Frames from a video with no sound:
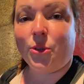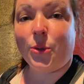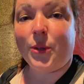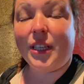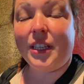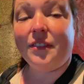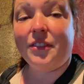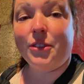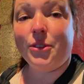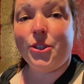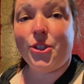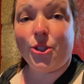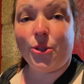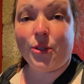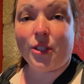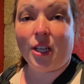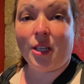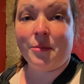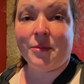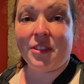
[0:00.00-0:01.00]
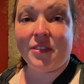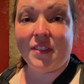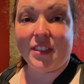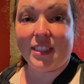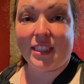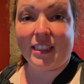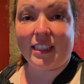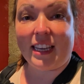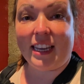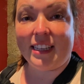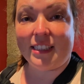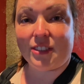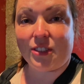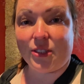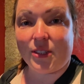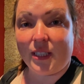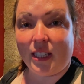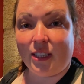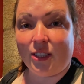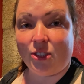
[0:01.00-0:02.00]
If you do come to visit Castle
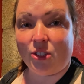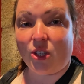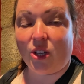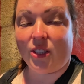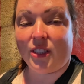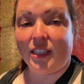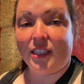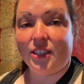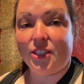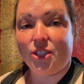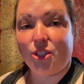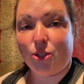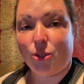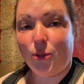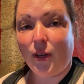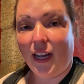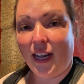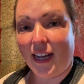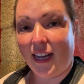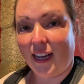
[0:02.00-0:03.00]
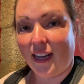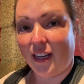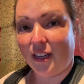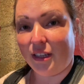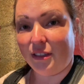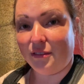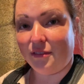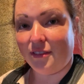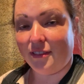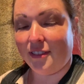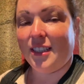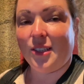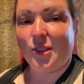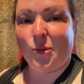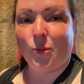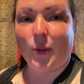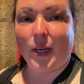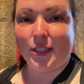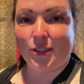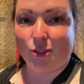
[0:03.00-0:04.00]
San Anton, they do have
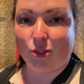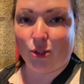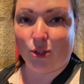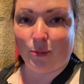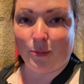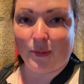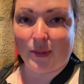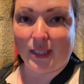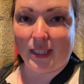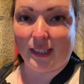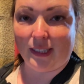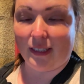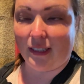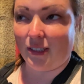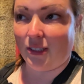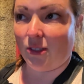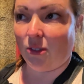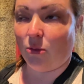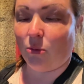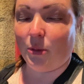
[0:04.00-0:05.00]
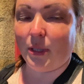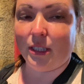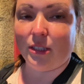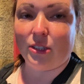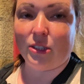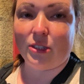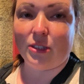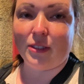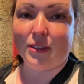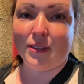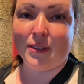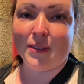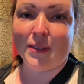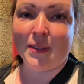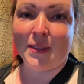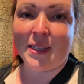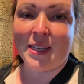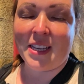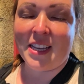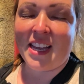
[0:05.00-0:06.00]
restrooms here, which
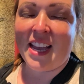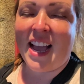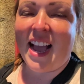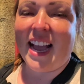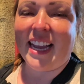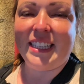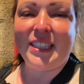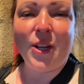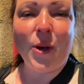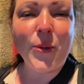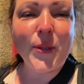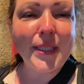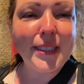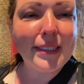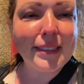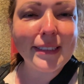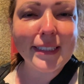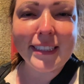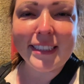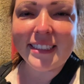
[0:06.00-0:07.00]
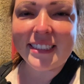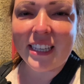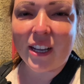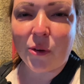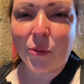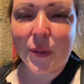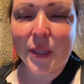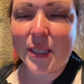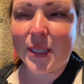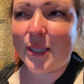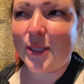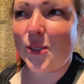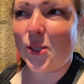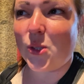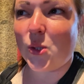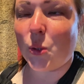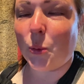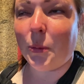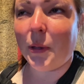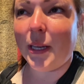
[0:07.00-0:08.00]
I know this is gonna sound really
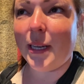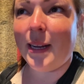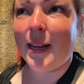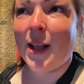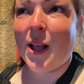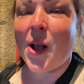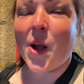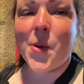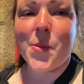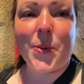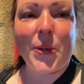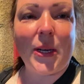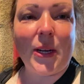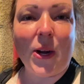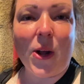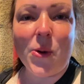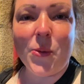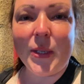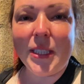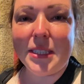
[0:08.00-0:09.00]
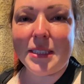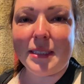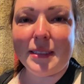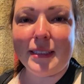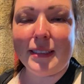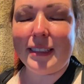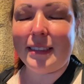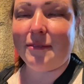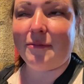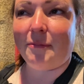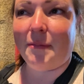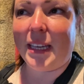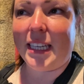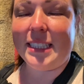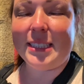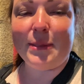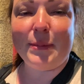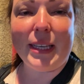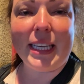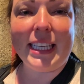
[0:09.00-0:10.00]
stupid, but it always
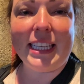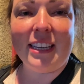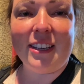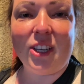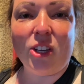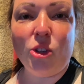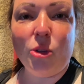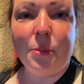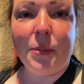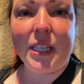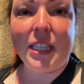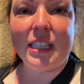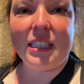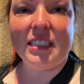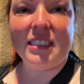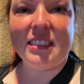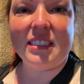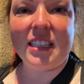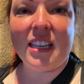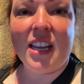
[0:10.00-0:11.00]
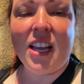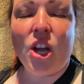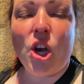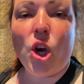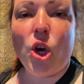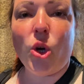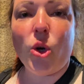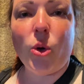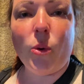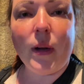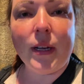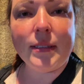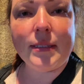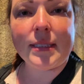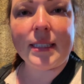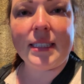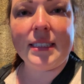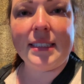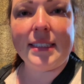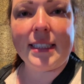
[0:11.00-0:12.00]
makes me giggle because who else
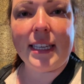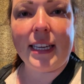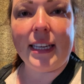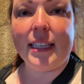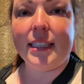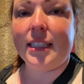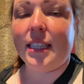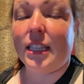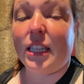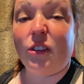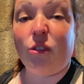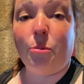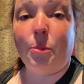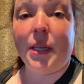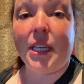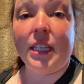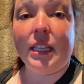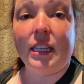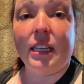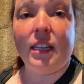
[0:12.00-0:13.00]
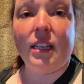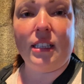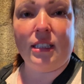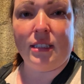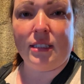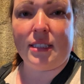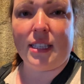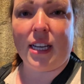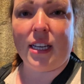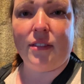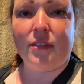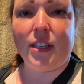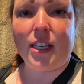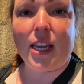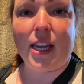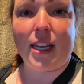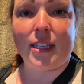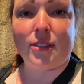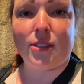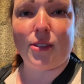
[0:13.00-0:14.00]
can say that they've peed inside of a
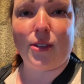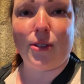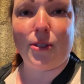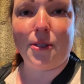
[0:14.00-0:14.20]
castle?